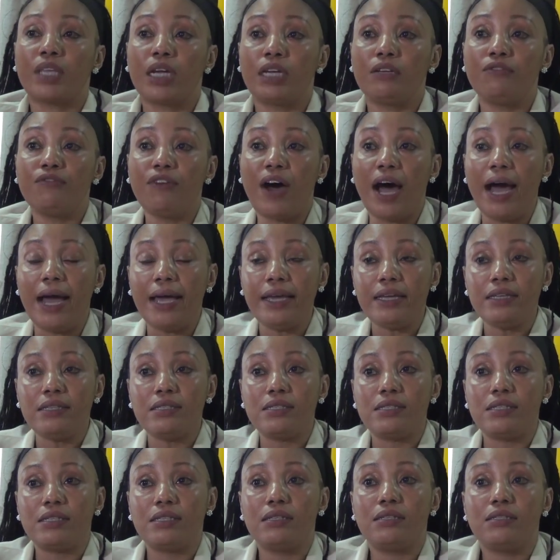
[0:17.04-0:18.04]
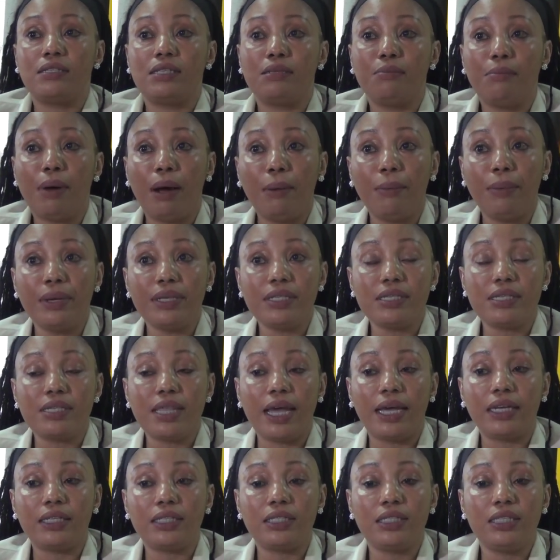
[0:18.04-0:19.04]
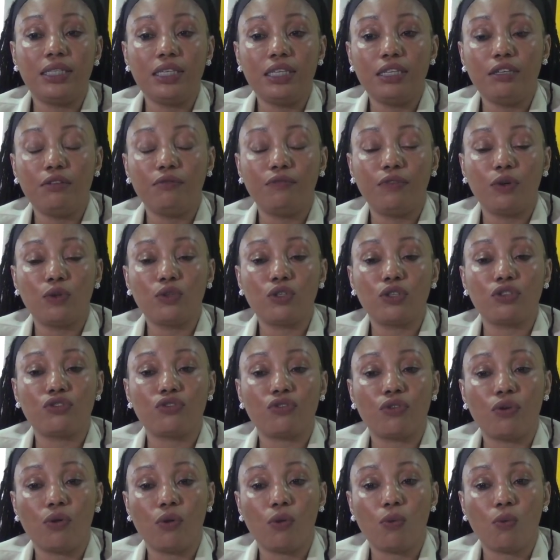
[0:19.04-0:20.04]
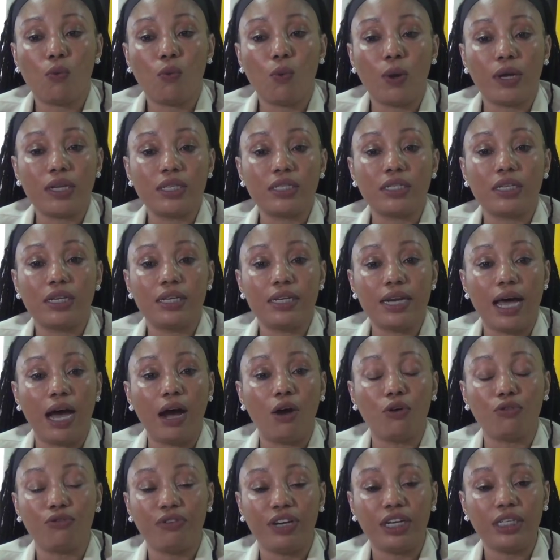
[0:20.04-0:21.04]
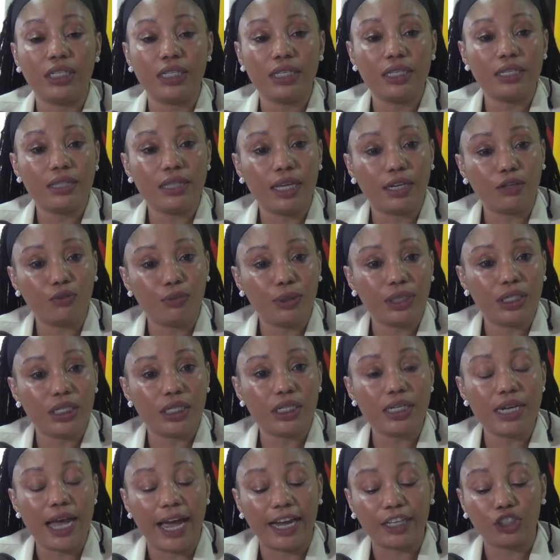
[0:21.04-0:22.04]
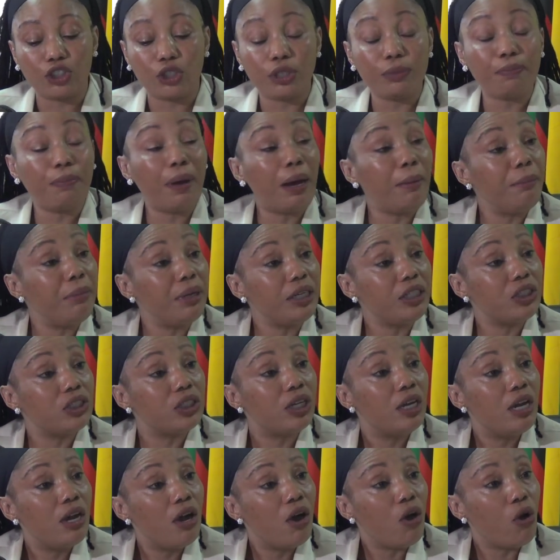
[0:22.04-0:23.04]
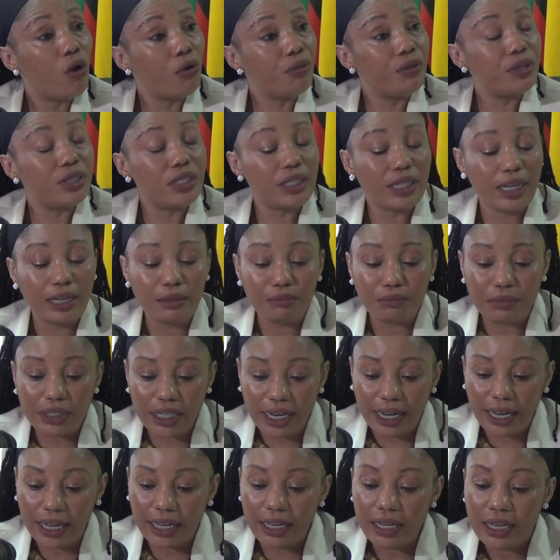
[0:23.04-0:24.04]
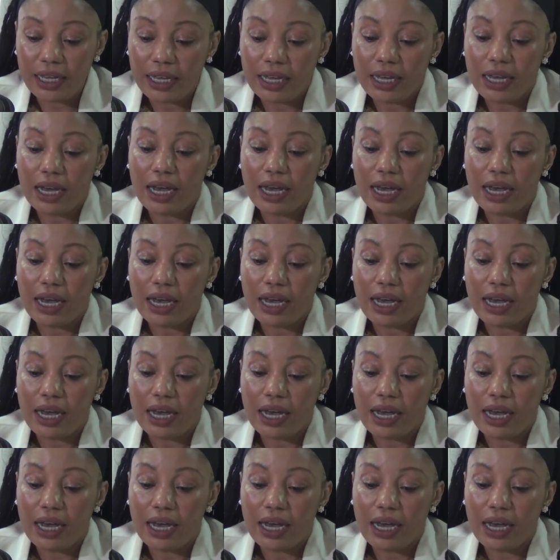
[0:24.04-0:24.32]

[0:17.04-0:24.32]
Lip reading: advised Zimbabweans that the voters' roll was now ready, that we didn't actually publish on the same day